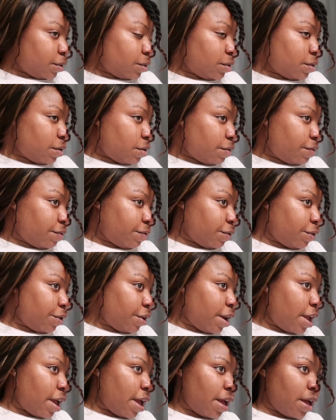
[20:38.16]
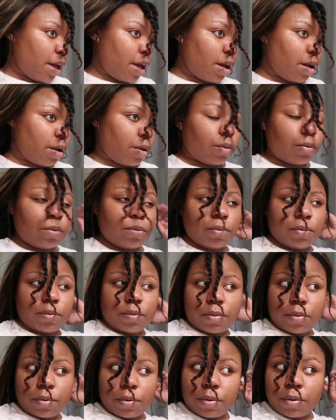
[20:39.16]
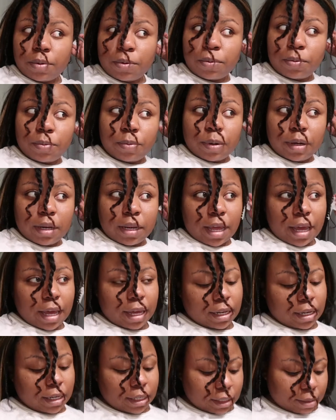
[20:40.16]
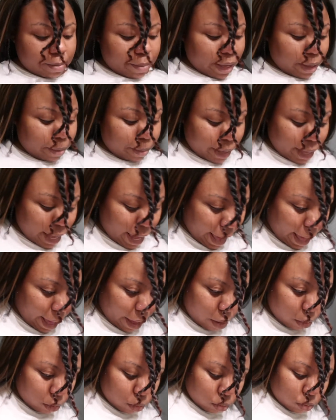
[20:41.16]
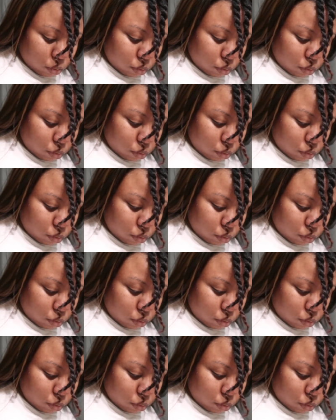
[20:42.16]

So for now, I'm letting this baby out.